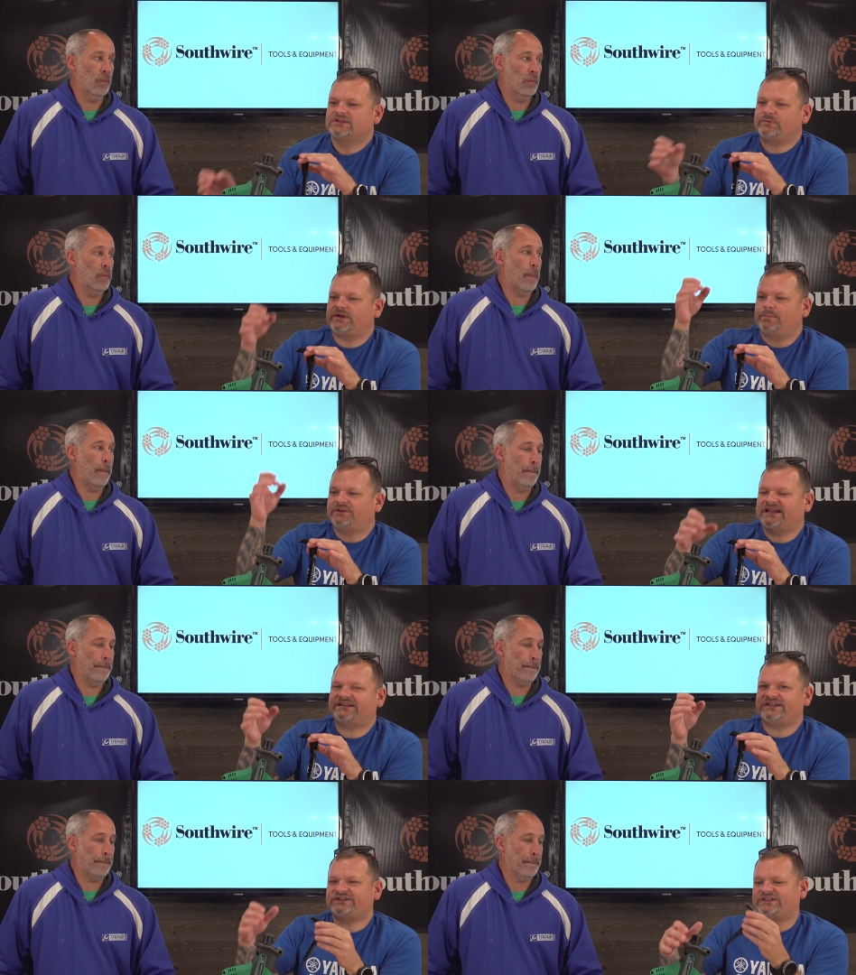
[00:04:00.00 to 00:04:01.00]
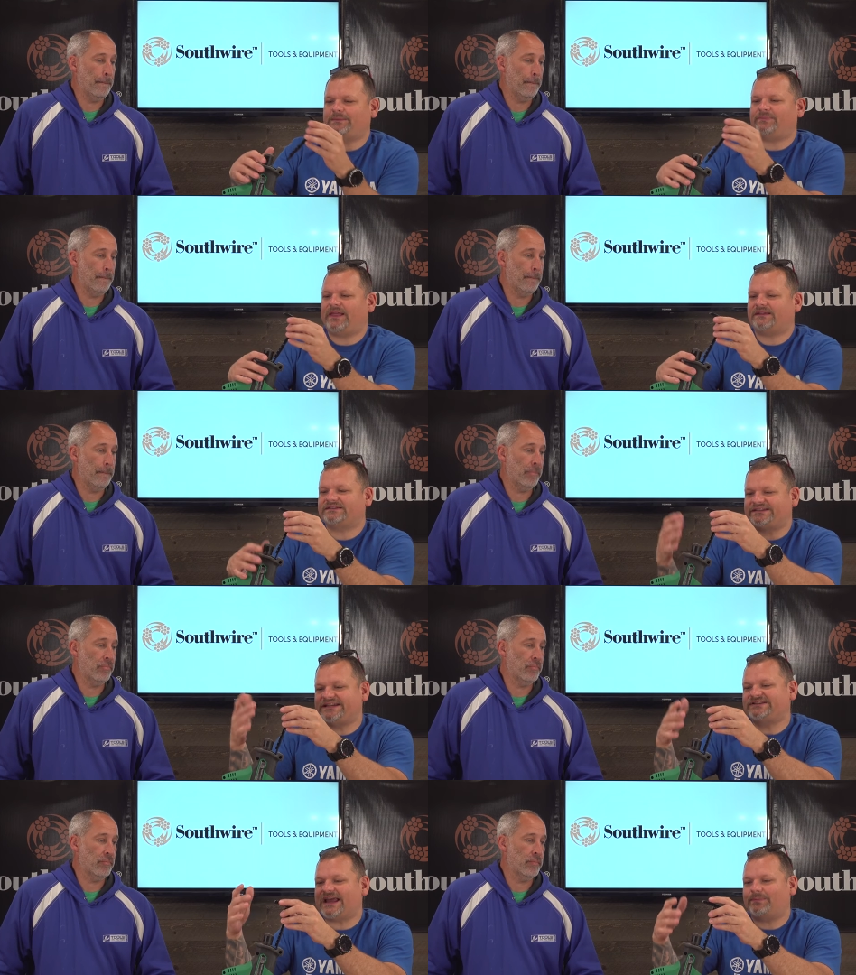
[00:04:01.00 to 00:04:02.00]
Speaker 1: So when you put that T-shank blade
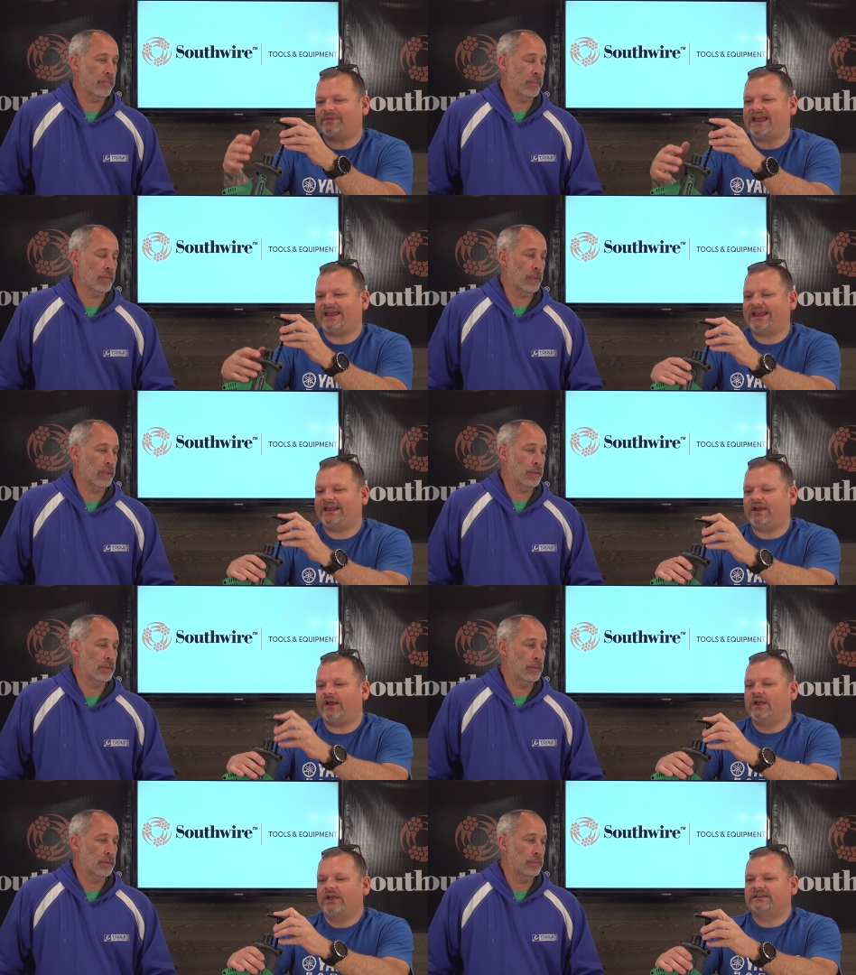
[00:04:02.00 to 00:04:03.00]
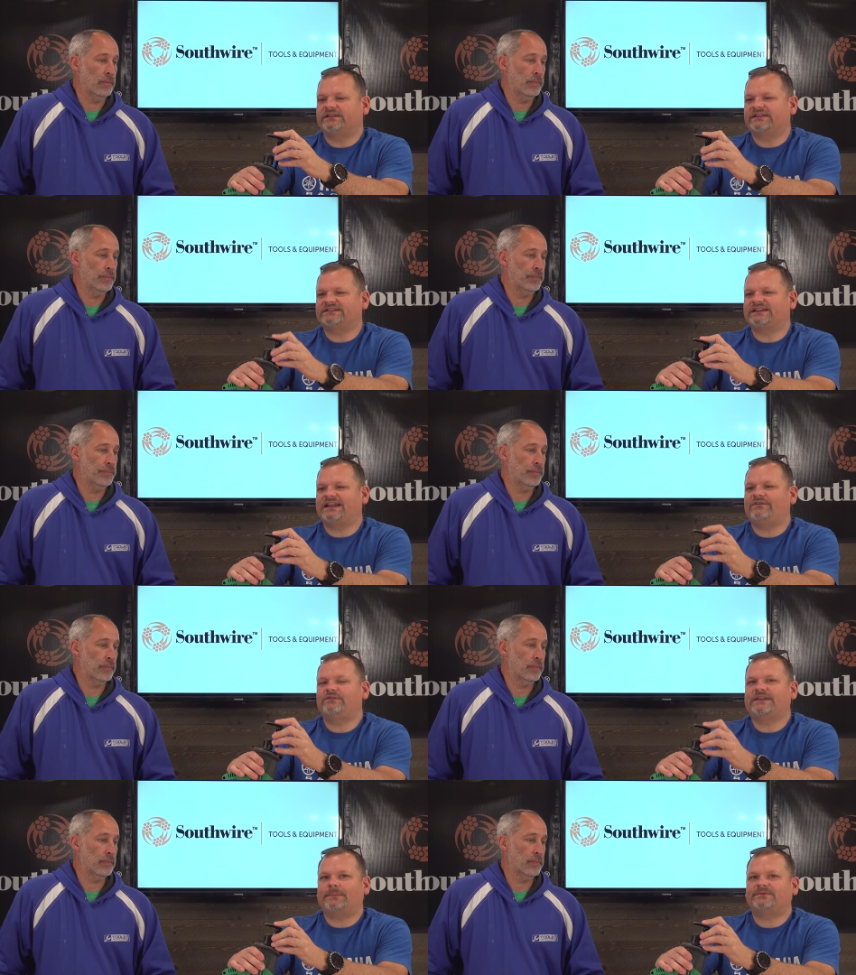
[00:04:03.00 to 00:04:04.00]
T-shank blade in there, this is going to give
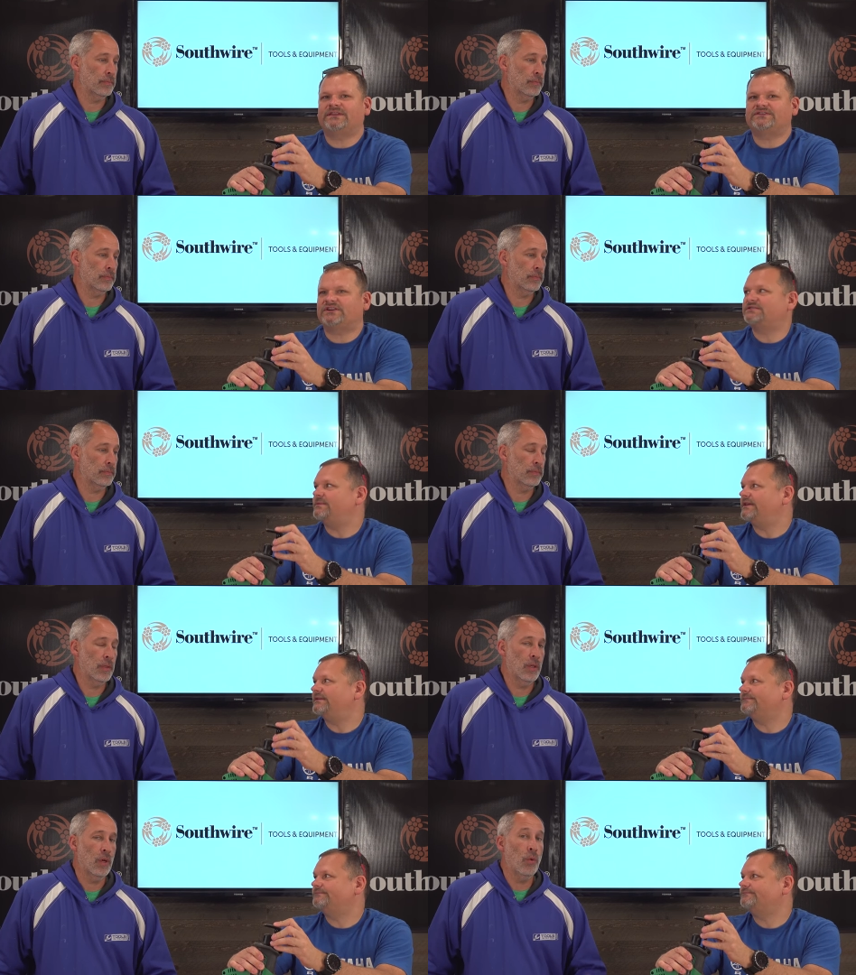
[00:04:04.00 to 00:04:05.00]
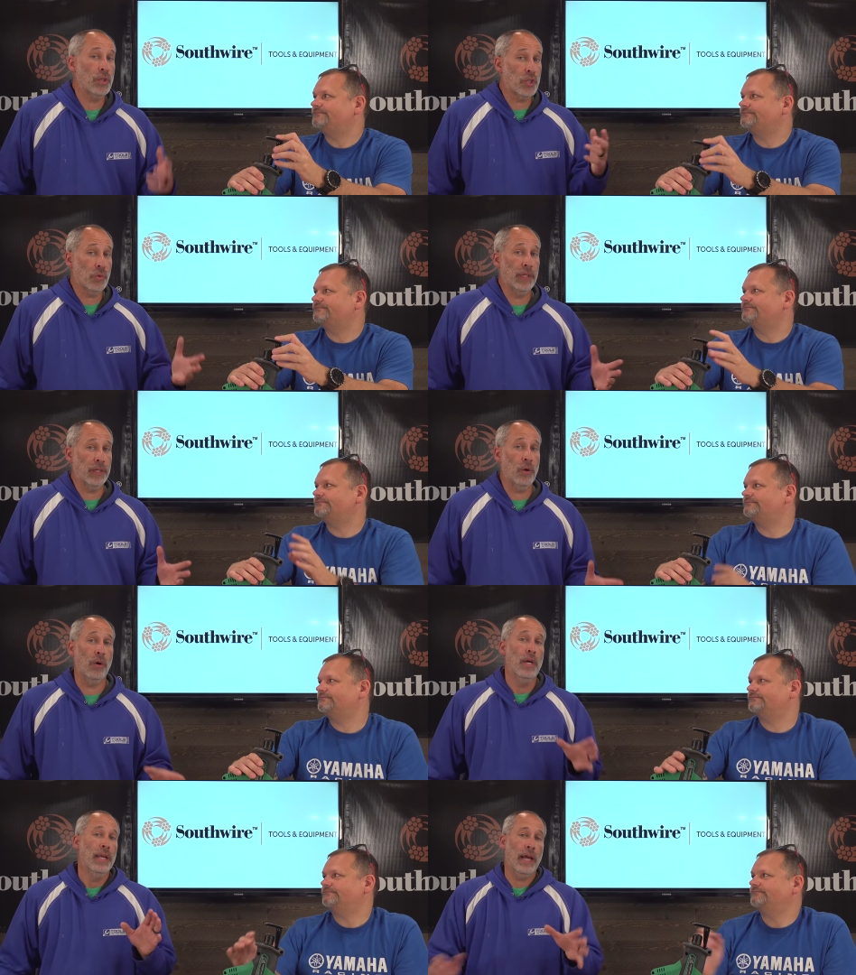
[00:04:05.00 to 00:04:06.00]
you depth adjustment,
Speaker 2: which is really
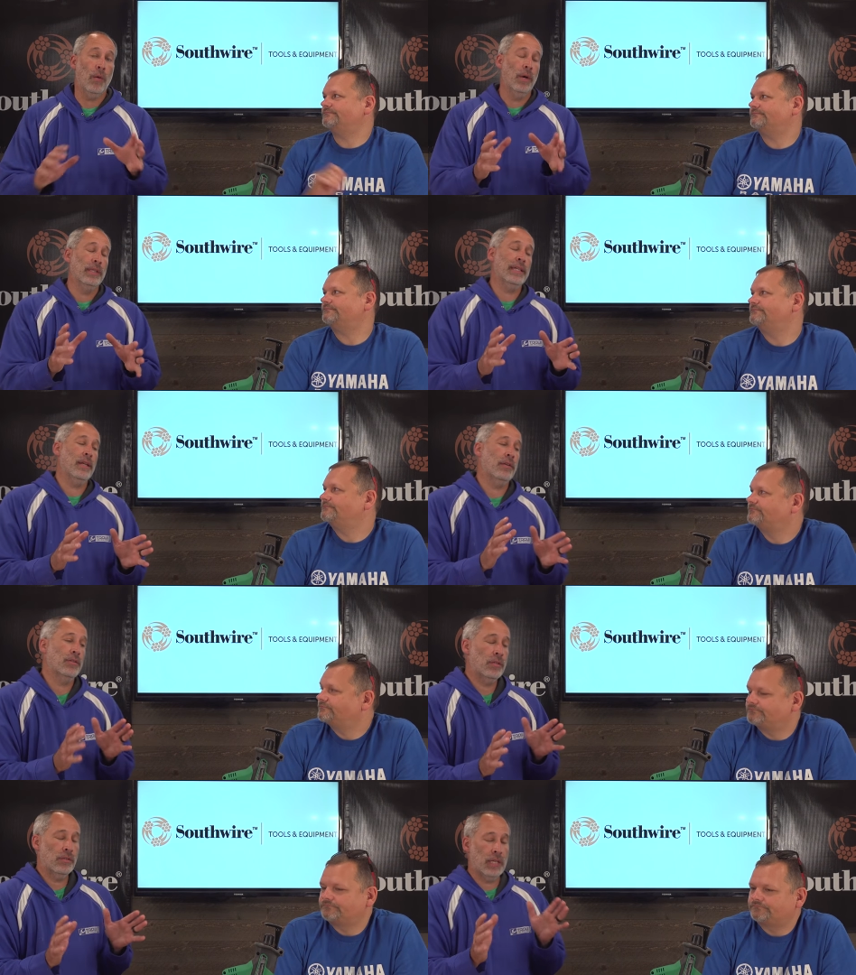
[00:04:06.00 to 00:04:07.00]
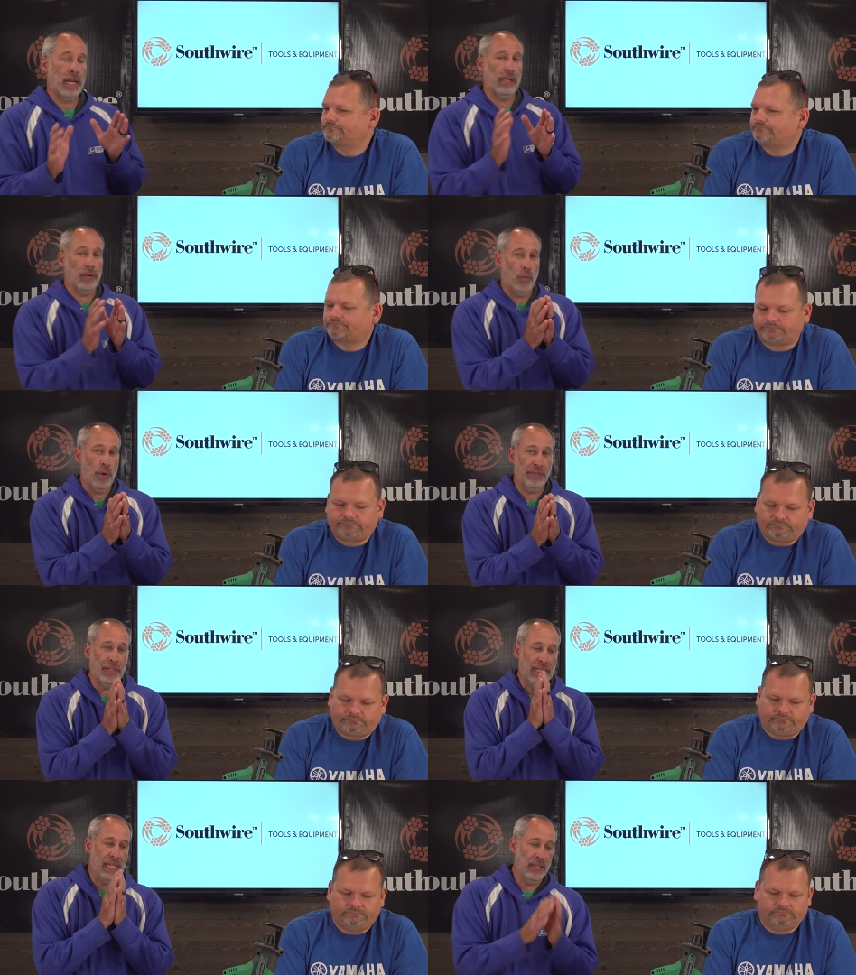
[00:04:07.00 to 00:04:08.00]
cool. Now, one thing to understand, like with
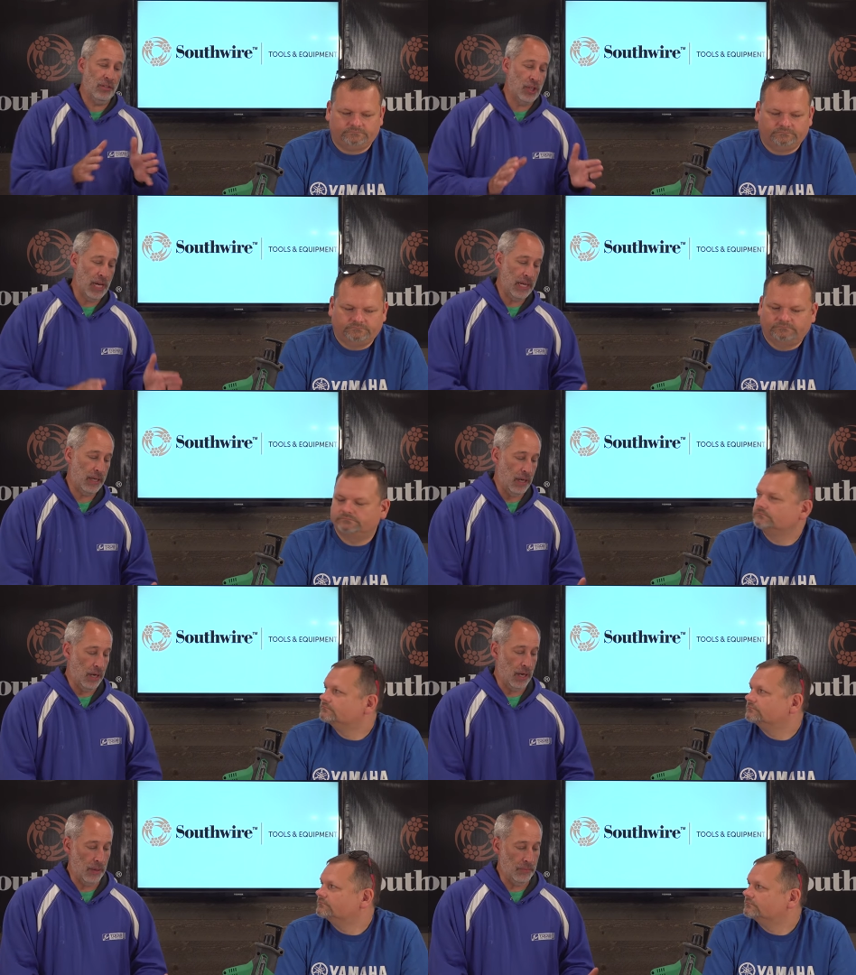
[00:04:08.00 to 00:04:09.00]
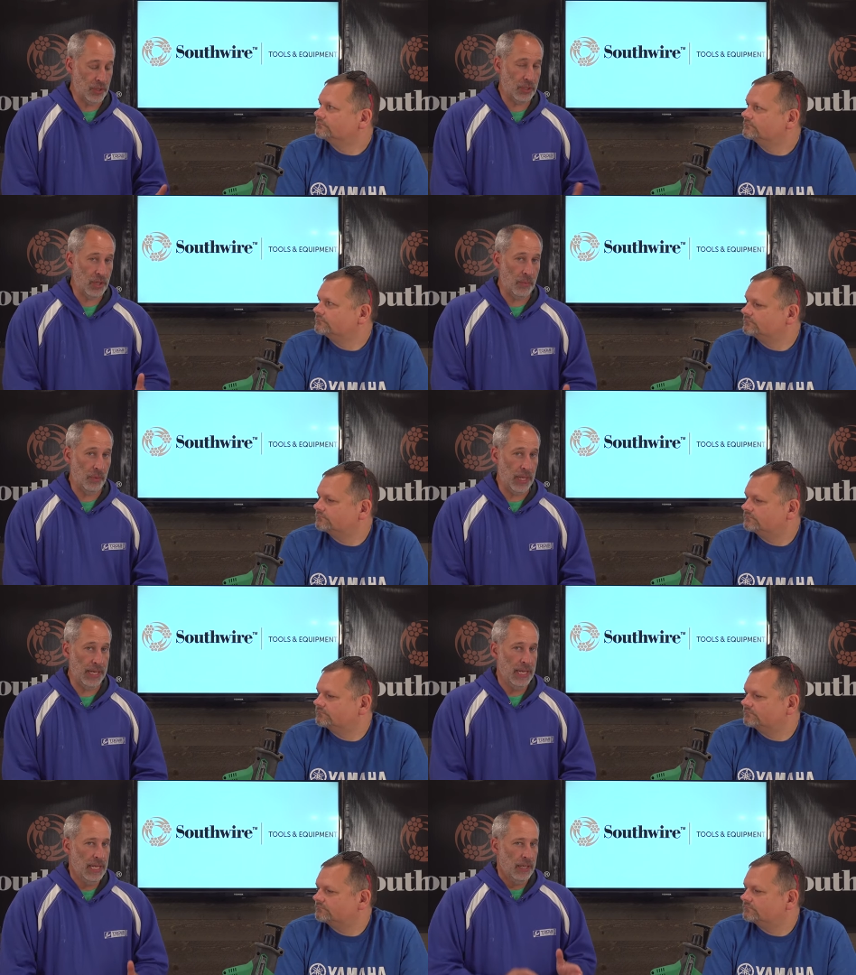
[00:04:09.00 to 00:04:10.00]
the T-shank um, jigsaw
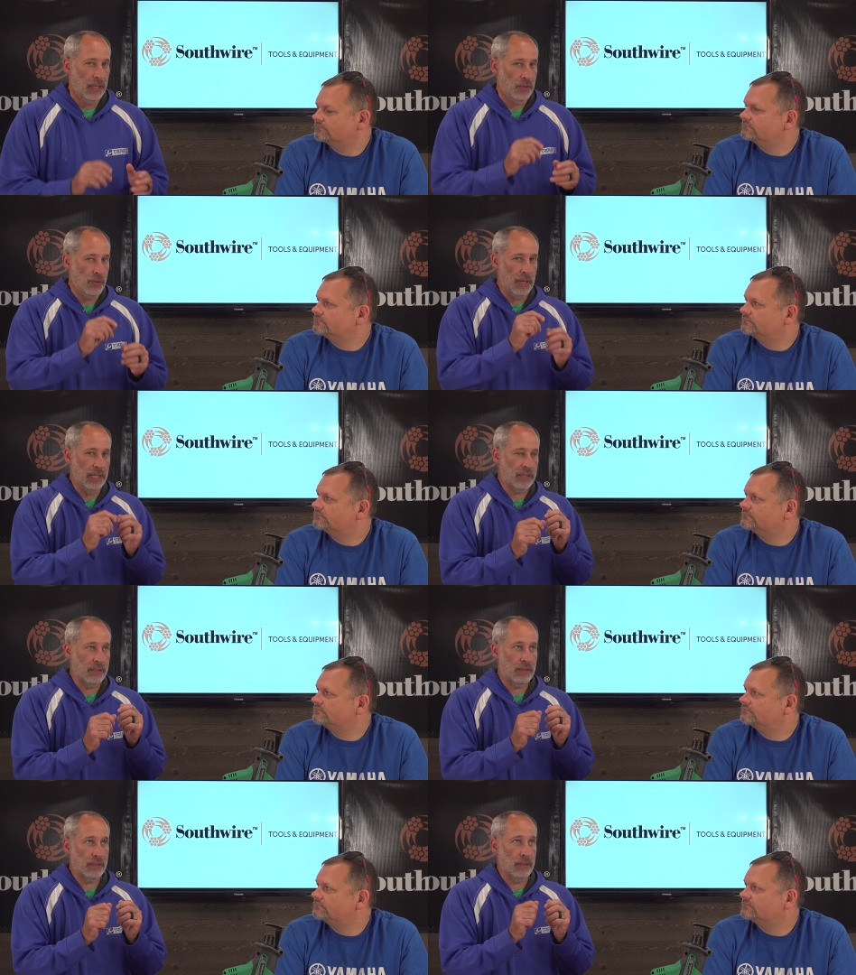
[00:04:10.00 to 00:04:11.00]
blade, you it's